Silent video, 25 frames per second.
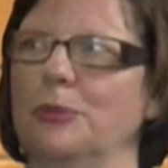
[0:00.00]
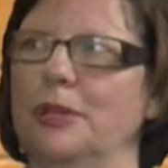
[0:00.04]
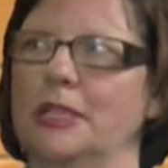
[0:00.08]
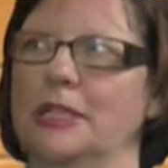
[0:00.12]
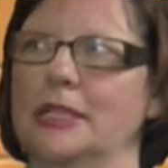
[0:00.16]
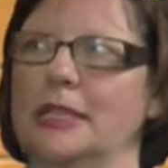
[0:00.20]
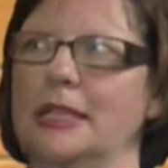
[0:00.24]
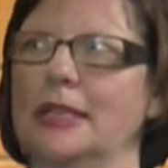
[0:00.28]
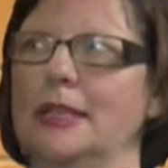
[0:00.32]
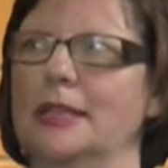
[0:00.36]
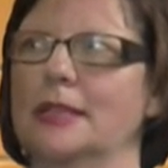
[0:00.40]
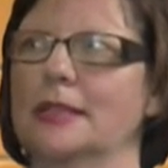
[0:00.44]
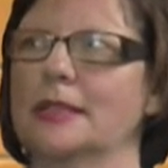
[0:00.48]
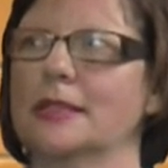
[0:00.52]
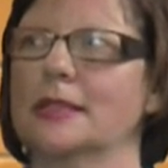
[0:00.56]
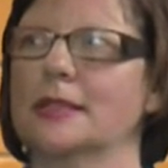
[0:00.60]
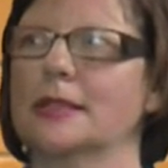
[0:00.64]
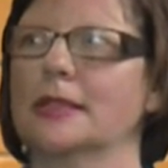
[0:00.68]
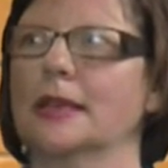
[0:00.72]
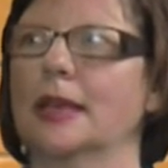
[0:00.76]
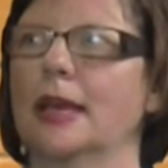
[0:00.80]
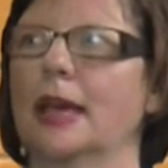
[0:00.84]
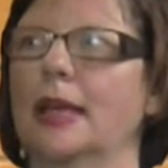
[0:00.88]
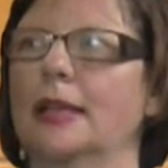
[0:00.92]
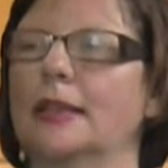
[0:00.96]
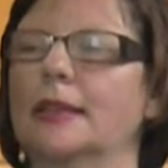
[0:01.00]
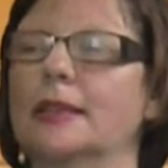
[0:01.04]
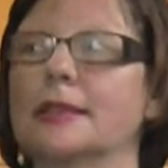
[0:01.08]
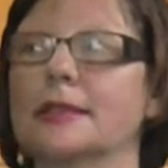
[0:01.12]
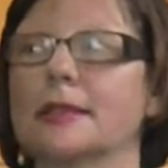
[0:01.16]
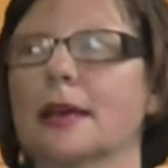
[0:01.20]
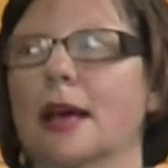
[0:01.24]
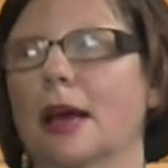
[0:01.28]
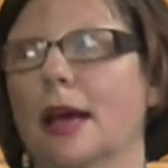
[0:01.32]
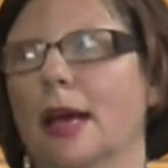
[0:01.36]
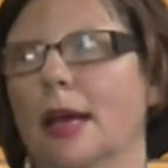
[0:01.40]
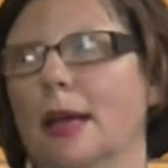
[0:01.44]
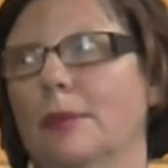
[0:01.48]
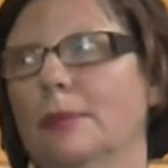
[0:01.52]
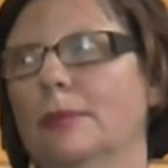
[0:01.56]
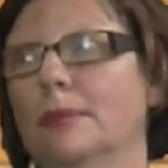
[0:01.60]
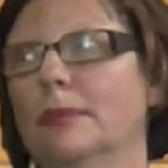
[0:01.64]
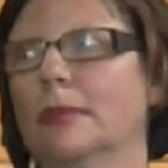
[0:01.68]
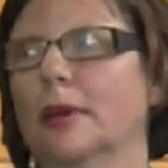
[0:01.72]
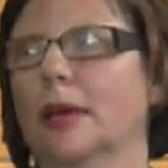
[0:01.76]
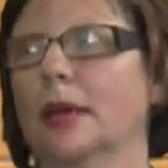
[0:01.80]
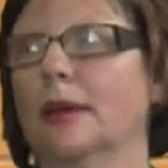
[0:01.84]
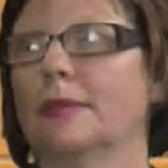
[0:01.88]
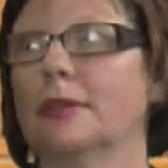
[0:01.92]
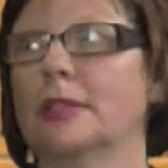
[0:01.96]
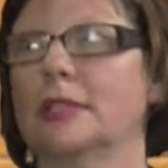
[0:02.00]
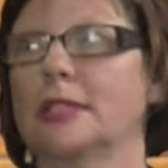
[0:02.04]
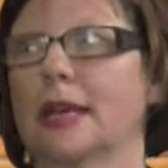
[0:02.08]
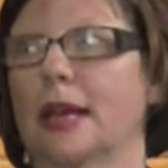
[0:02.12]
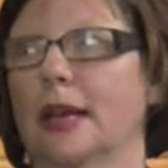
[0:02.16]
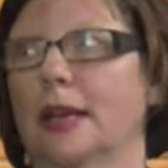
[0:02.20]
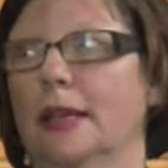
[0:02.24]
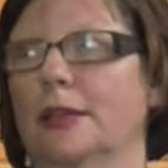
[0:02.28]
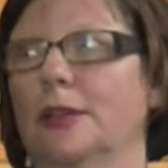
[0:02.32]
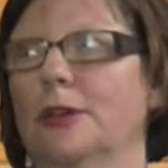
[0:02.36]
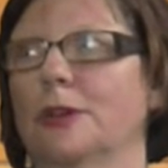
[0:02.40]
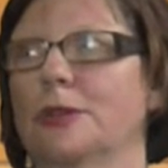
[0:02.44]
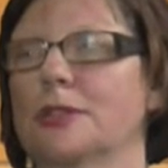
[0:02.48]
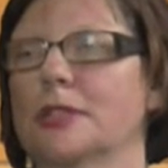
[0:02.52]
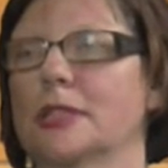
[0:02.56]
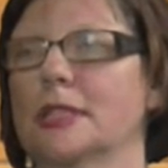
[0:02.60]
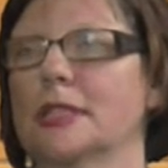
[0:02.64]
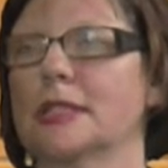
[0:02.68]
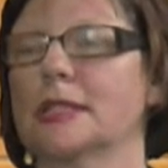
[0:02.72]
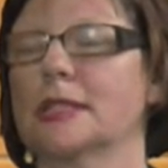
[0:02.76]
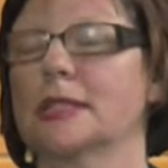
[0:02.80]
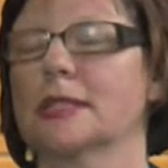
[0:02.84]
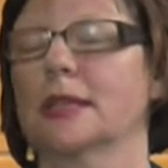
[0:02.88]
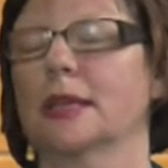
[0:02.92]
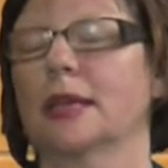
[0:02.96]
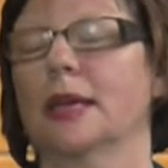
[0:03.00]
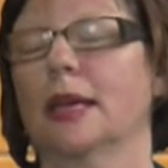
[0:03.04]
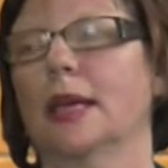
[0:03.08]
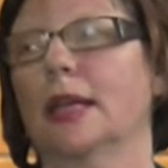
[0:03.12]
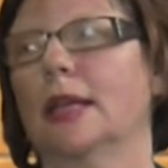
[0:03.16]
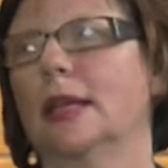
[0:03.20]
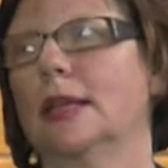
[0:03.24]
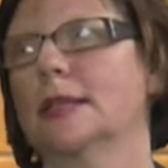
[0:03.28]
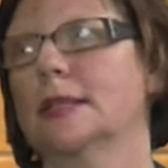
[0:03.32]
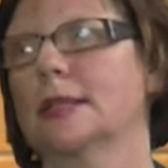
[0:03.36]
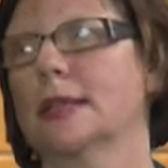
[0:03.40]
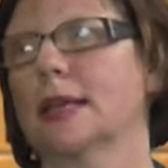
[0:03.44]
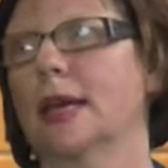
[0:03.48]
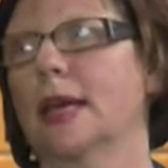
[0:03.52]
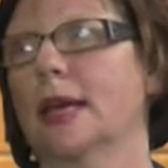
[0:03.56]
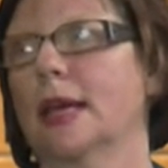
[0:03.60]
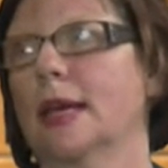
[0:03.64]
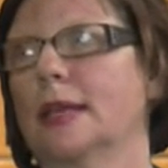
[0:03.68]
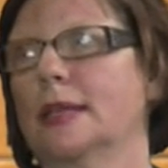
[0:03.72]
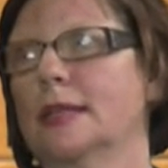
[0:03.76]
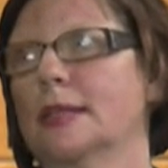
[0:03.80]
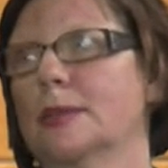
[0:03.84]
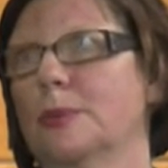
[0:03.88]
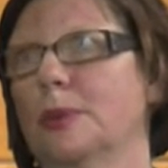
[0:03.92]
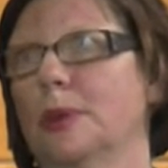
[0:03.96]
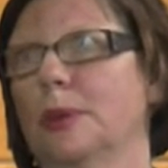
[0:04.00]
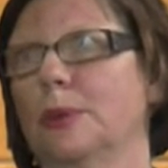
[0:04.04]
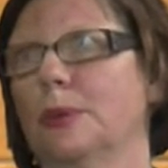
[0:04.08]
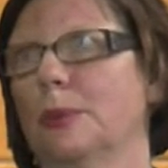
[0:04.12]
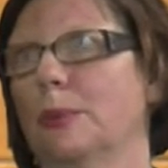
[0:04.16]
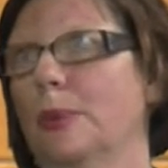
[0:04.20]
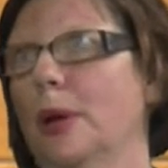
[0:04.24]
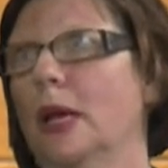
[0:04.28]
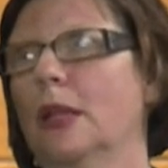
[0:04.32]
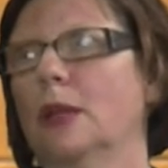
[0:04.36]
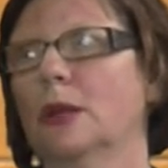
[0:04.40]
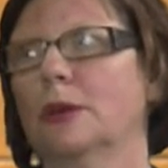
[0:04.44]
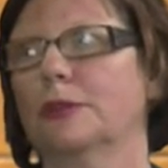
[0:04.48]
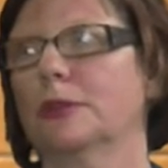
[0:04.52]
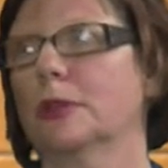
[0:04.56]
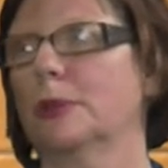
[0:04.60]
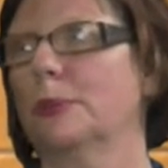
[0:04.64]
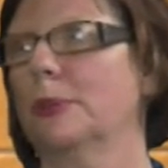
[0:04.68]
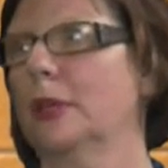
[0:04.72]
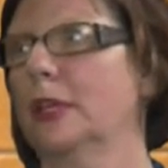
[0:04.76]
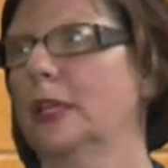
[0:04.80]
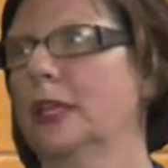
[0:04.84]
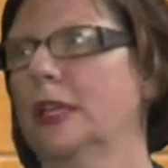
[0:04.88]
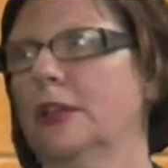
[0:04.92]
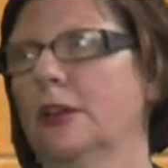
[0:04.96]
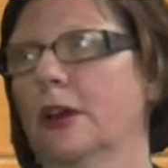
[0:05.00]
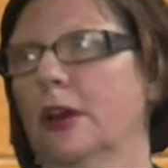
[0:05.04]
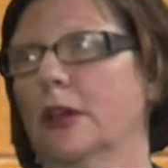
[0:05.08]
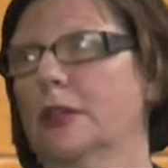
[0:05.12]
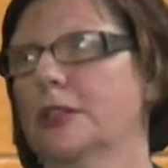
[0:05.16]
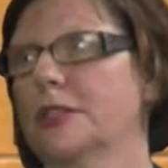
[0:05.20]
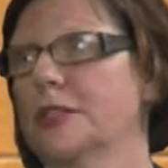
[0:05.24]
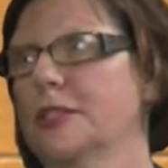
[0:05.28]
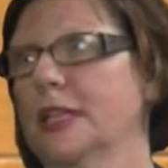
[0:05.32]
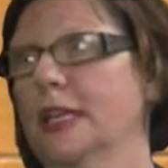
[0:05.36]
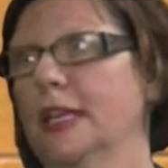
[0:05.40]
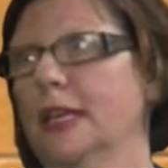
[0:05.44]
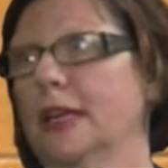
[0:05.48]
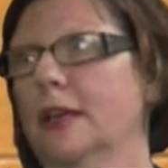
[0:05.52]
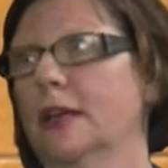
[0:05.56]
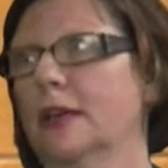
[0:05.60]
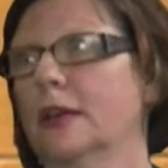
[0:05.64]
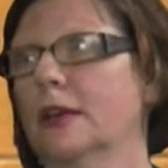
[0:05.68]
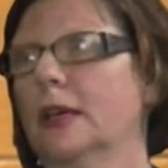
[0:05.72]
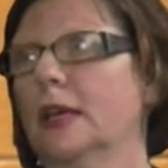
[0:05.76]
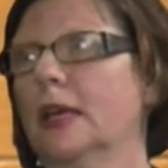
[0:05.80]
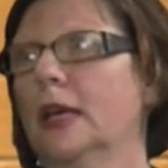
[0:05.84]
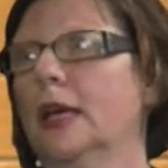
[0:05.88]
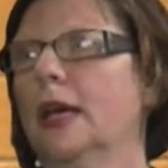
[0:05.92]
business at the time of the diagnosis, and we were well over $1 million a year.